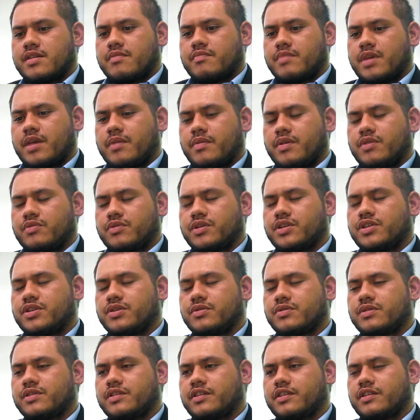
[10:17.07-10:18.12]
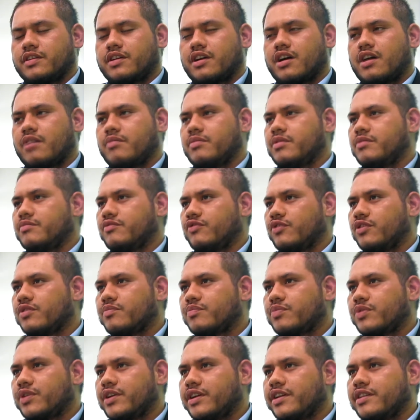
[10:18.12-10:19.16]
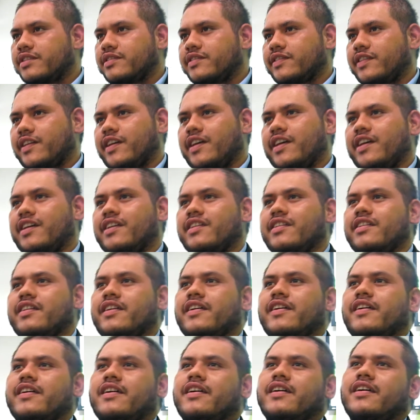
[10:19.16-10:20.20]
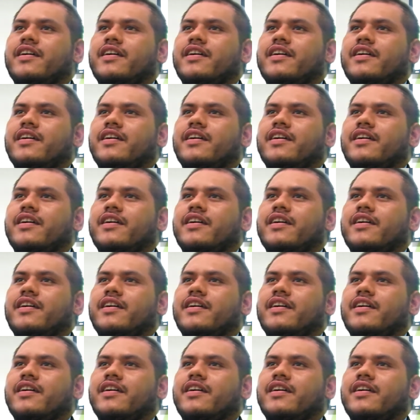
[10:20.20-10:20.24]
maybe reduce their carbon footprints and